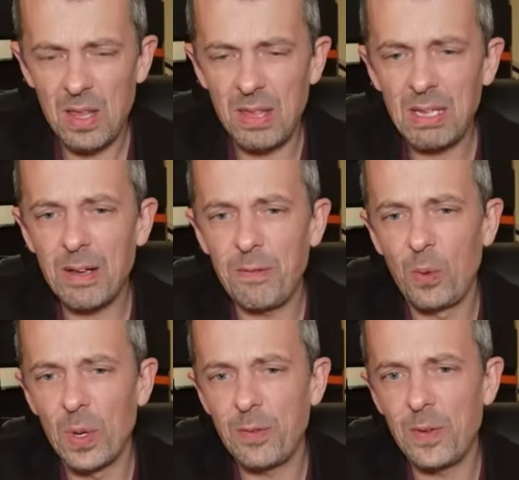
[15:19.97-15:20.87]
I think they're
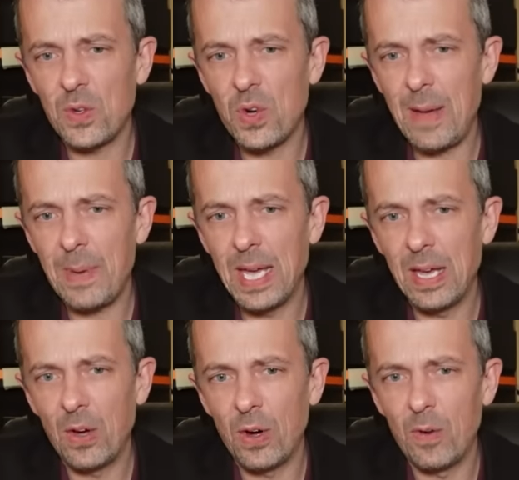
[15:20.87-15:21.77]
falling for the trap
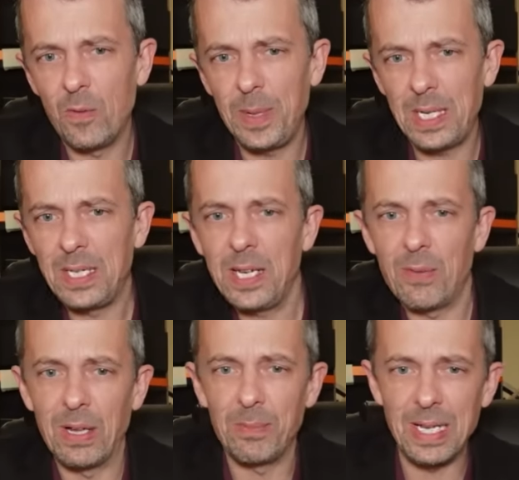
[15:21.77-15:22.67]
here of Picatinny
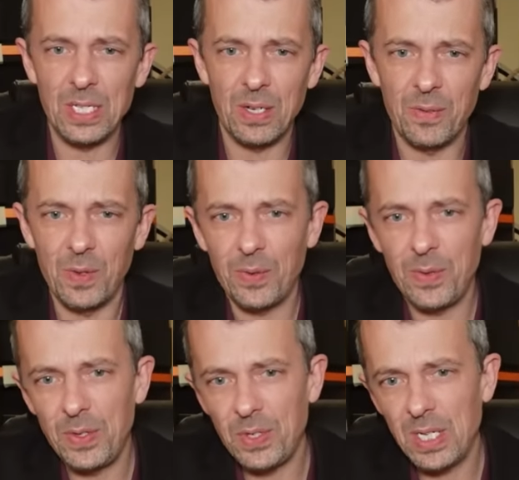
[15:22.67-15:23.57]
rail makes stuff look
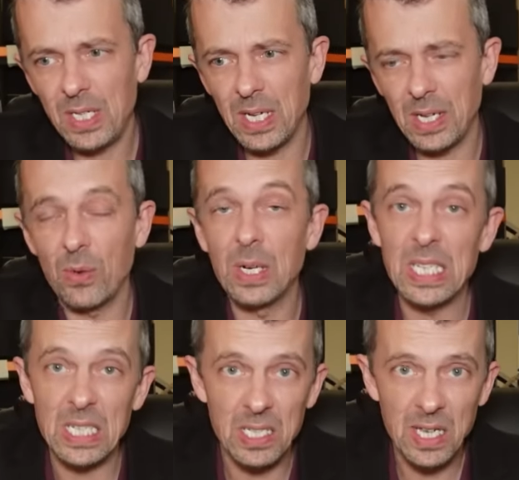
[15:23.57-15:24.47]
futuristic, or at
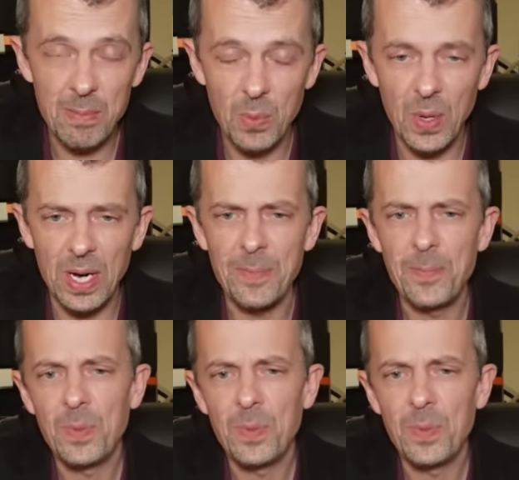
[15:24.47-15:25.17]
least contemporary,